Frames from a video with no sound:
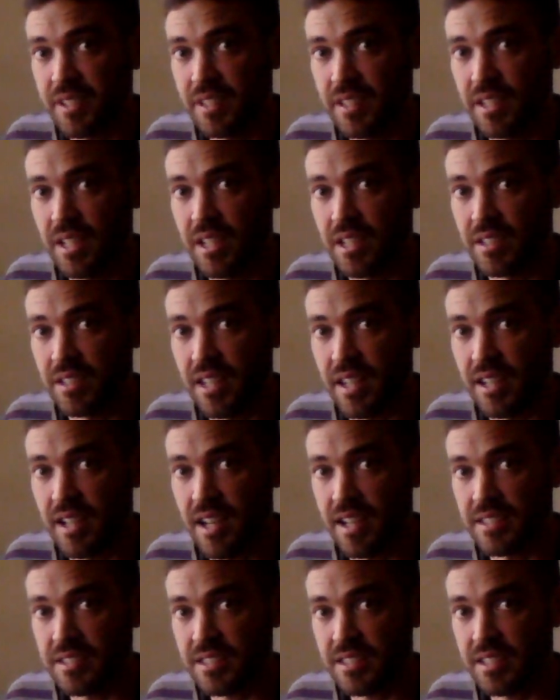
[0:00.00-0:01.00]
You can then
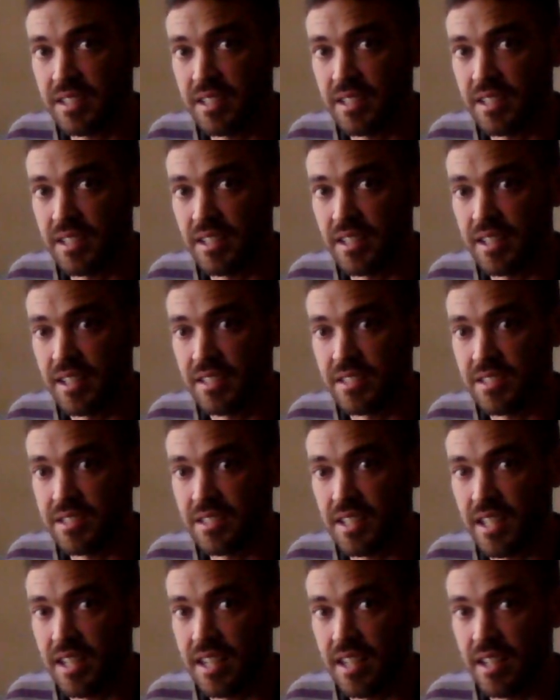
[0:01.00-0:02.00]
ask and
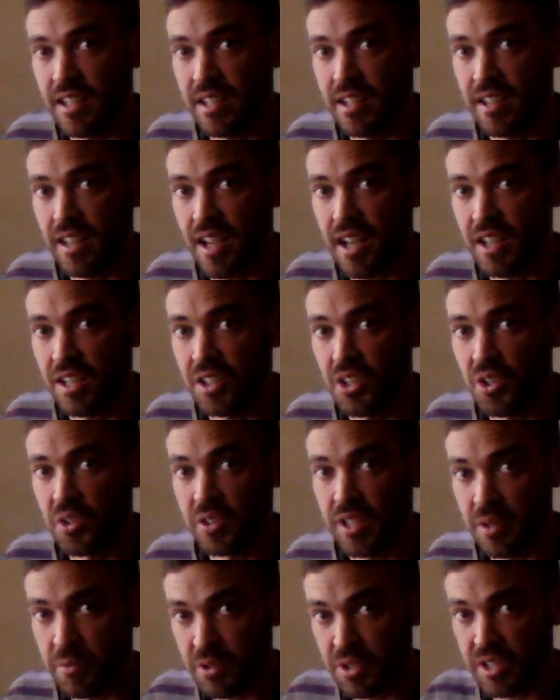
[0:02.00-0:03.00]
see how long
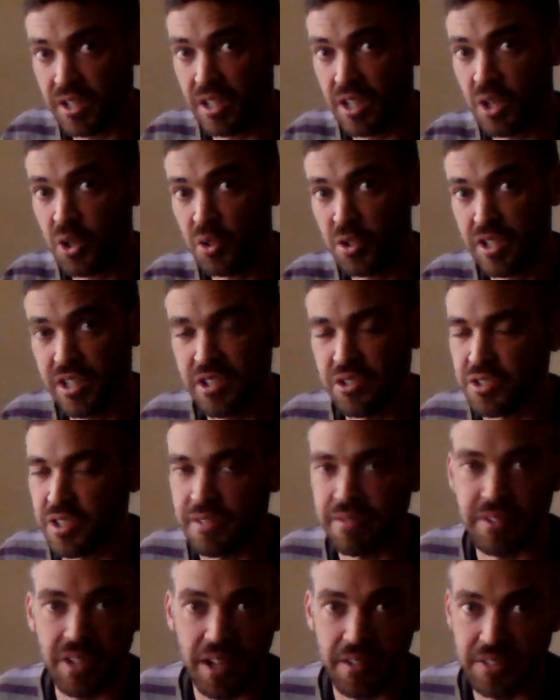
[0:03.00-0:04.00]
they want you to hold it. Usually
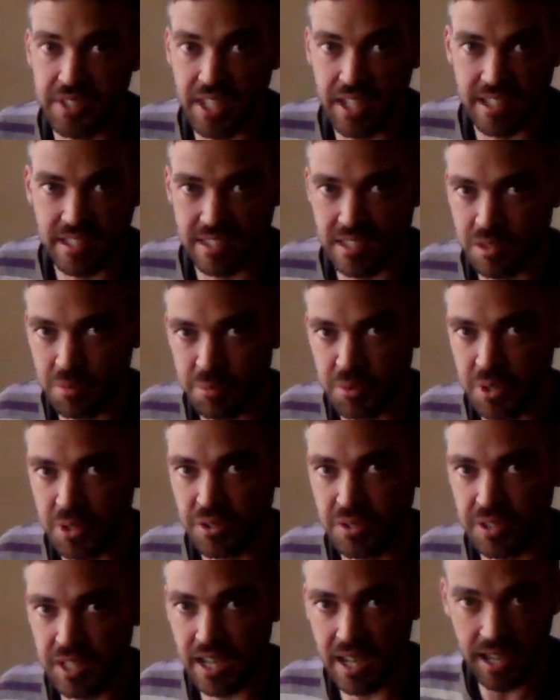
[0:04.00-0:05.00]
5 seconds is a pretty
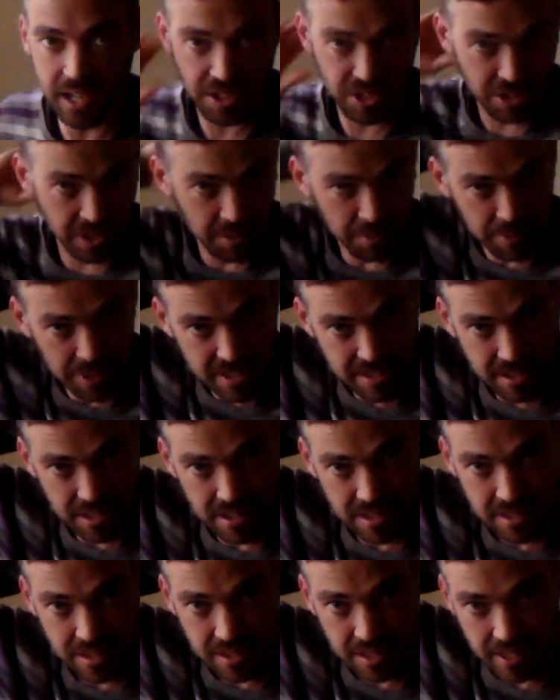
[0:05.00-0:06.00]
good gauge, and you're basically
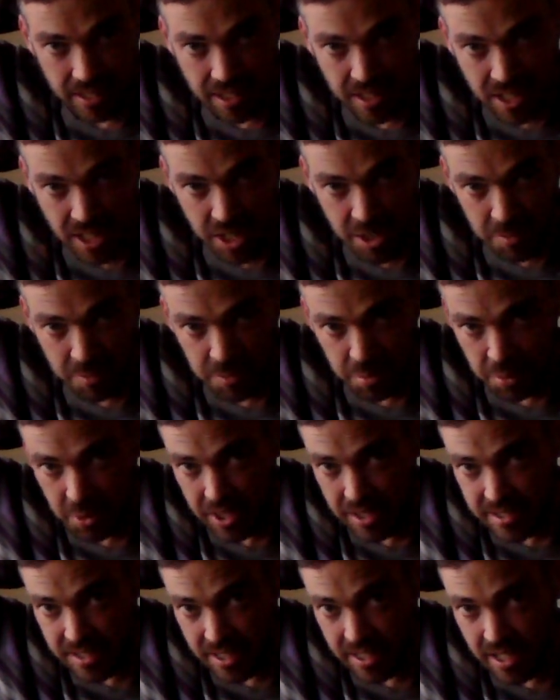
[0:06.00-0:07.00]
just like
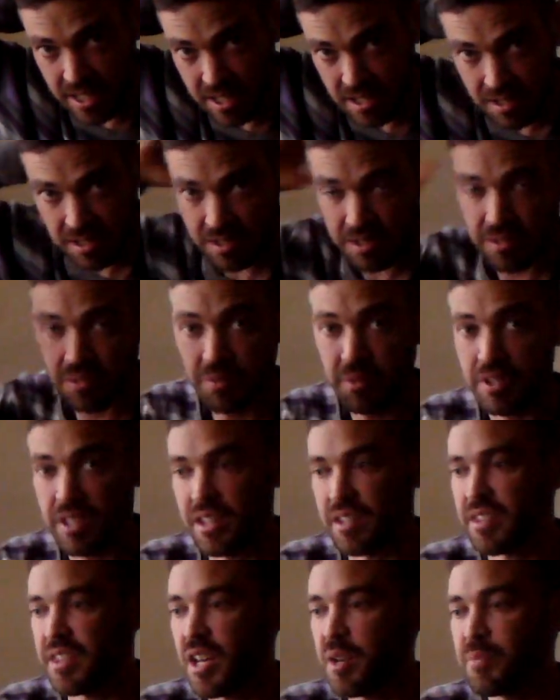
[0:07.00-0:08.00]
pressing in with your
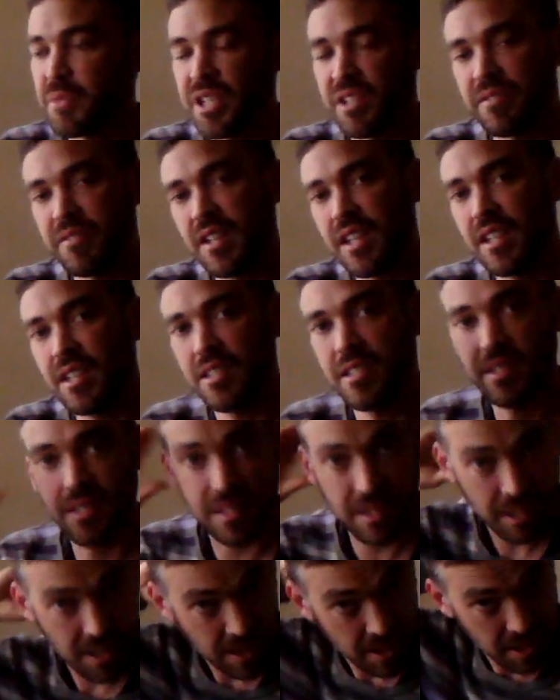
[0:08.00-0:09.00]
thumb and your fingers
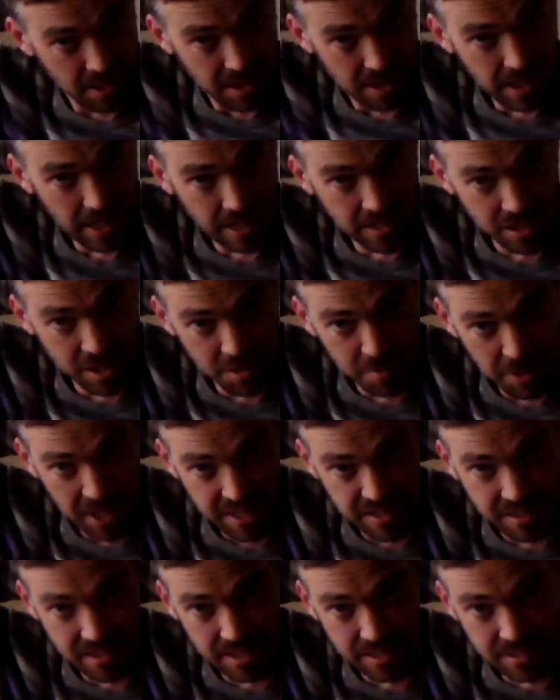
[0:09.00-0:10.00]
into the
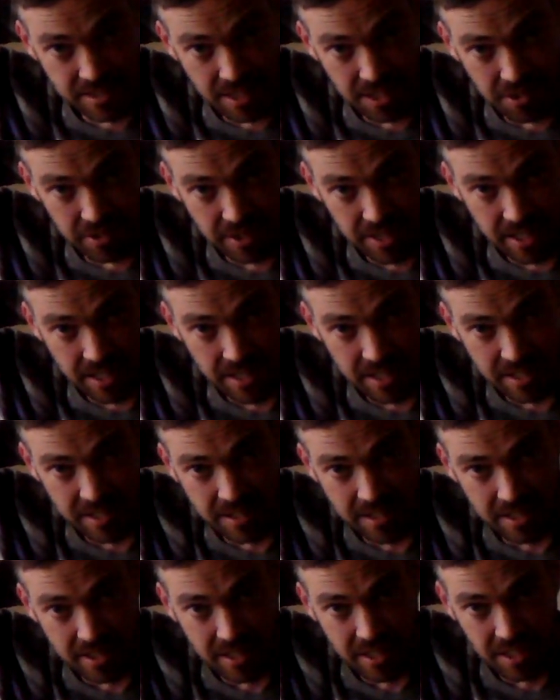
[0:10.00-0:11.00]
base of their skull there.
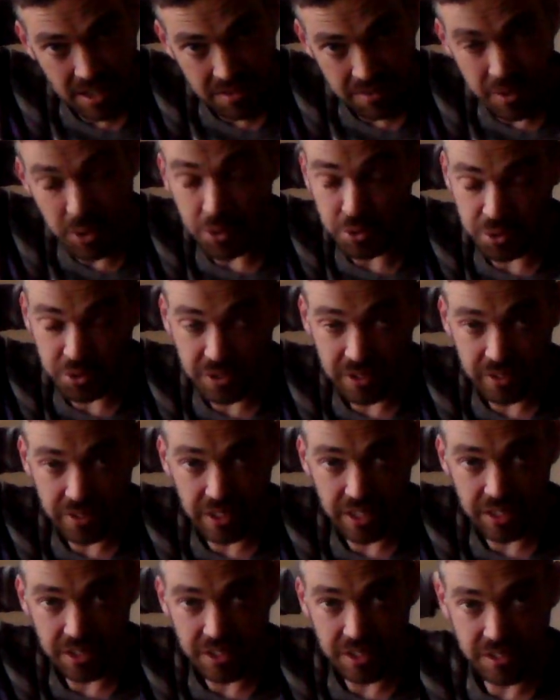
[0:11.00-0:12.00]
Feels really, really
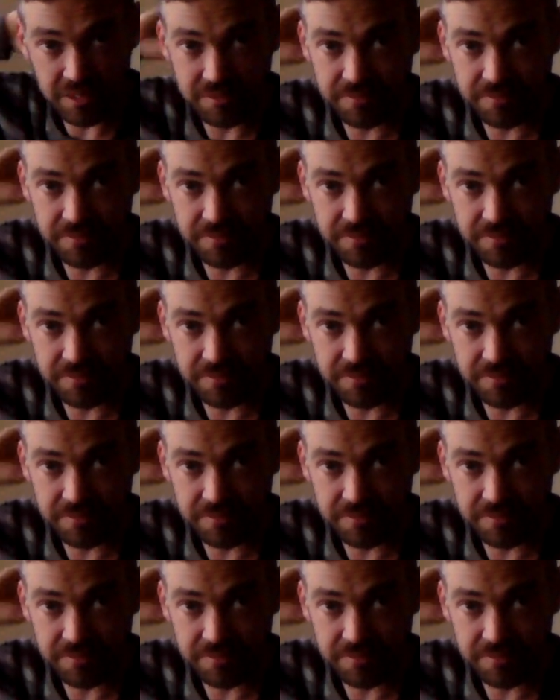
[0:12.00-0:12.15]
good.